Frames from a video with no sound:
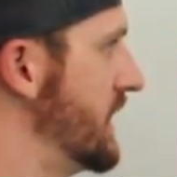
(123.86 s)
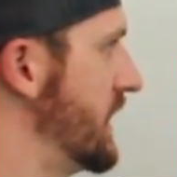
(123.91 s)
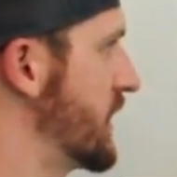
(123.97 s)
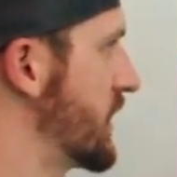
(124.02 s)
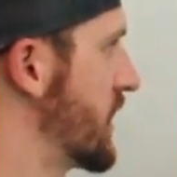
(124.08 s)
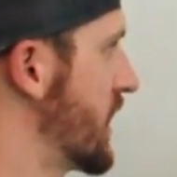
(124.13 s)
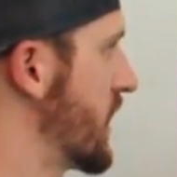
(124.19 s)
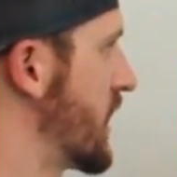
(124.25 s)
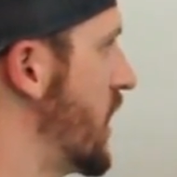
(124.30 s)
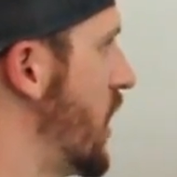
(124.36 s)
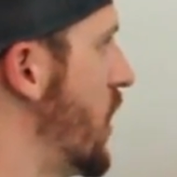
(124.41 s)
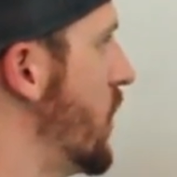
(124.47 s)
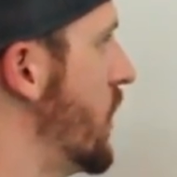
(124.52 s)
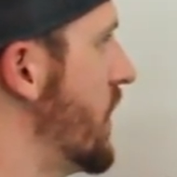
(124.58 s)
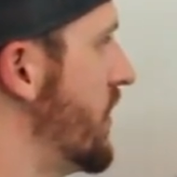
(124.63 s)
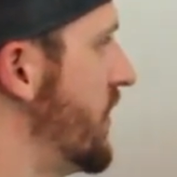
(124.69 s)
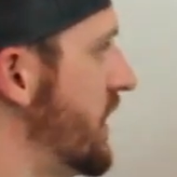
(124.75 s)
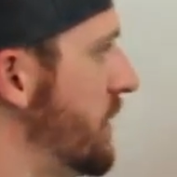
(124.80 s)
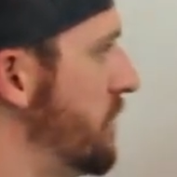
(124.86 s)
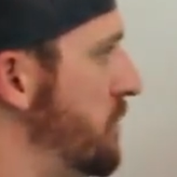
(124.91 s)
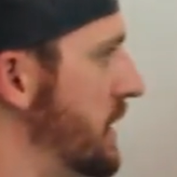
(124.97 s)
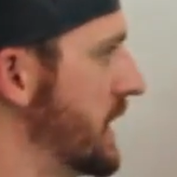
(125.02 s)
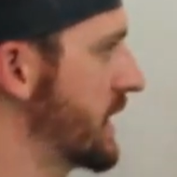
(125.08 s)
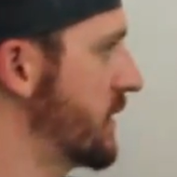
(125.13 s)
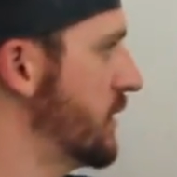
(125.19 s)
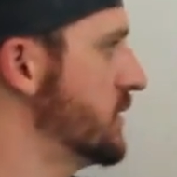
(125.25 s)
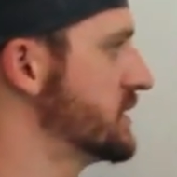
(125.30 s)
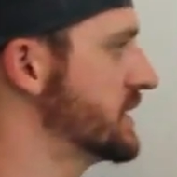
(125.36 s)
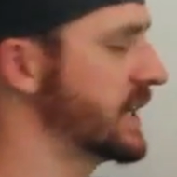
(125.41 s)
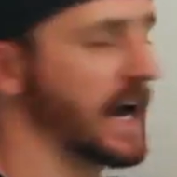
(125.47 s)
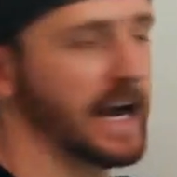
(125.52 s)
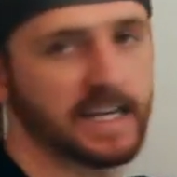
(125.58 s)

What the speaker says: you're gonna go with the pickles and